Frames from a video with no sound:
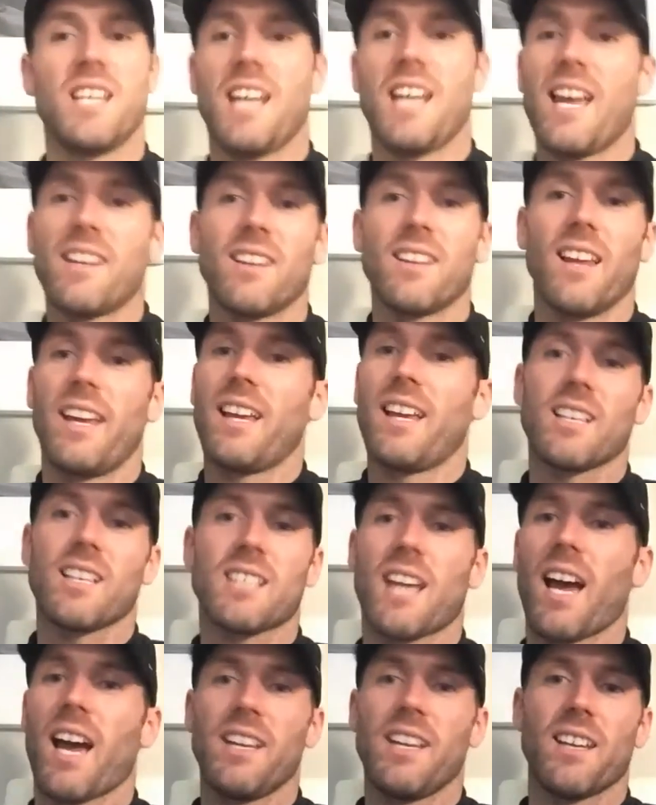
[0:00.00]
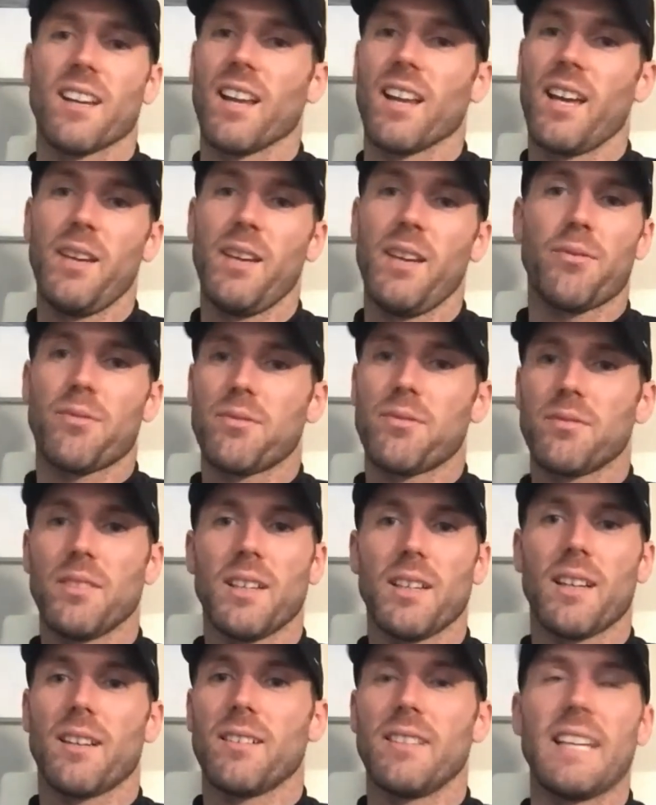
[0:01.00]
anything like this guy in your life.
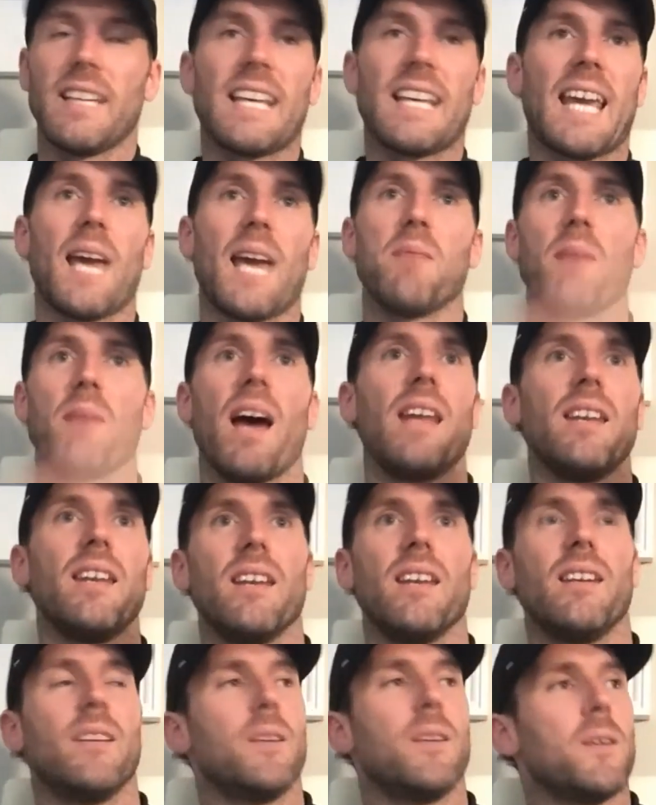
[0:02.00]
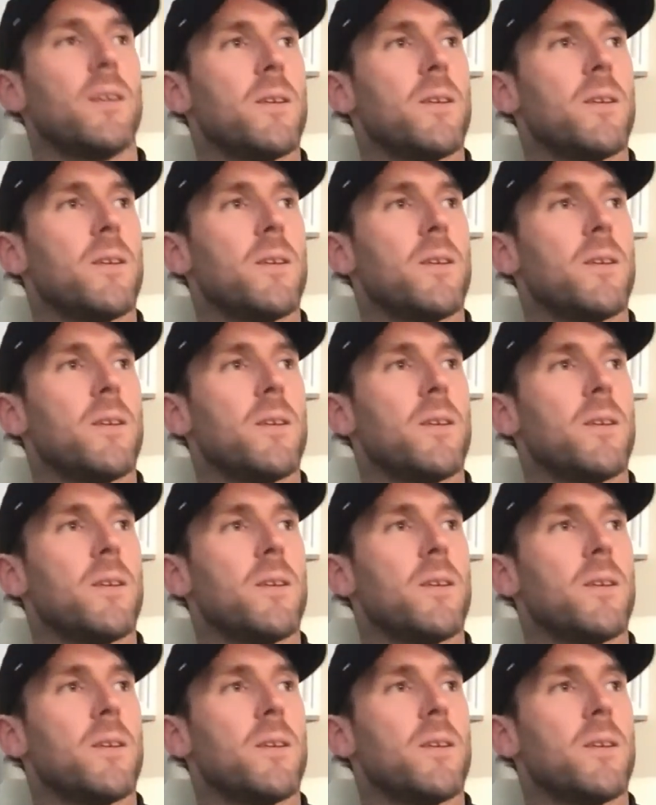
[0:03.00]
Like, came in and